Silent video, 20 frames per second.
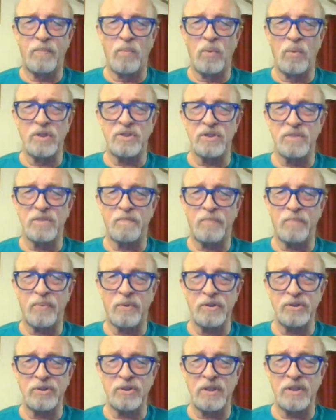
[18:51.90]
Which is
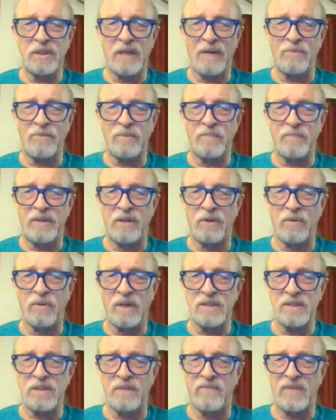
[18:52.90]
pushing, that would be
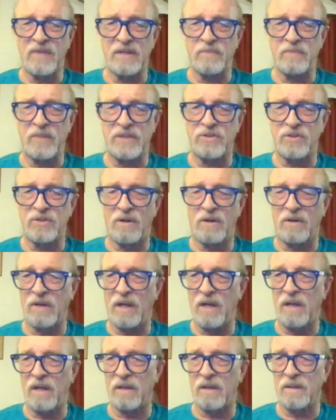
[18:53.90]
aggressive. That'd be Chun
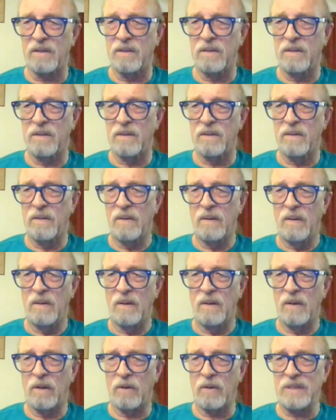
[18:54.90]
Gang.
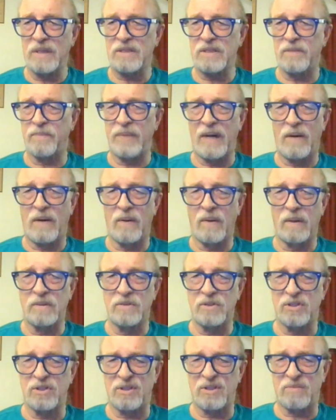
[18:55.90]
Aggressive power.
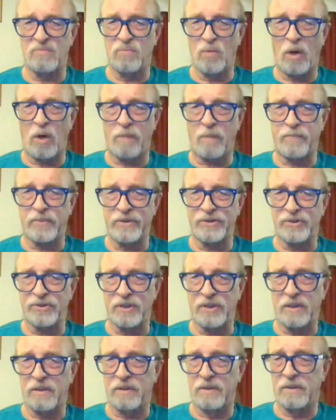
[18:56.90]
Just raw
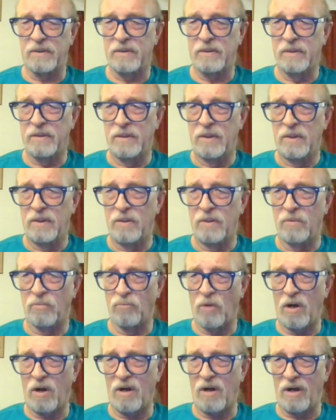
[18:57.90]
pushing.
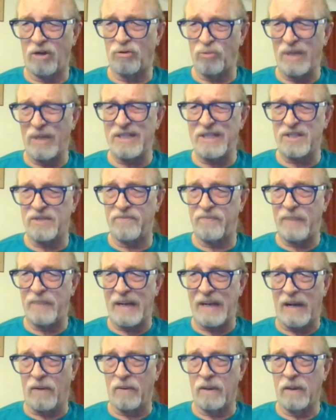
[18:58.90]
Raw aggressive
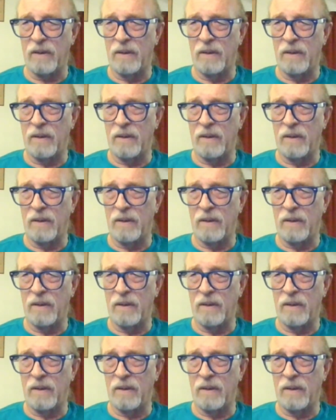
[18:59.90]
power.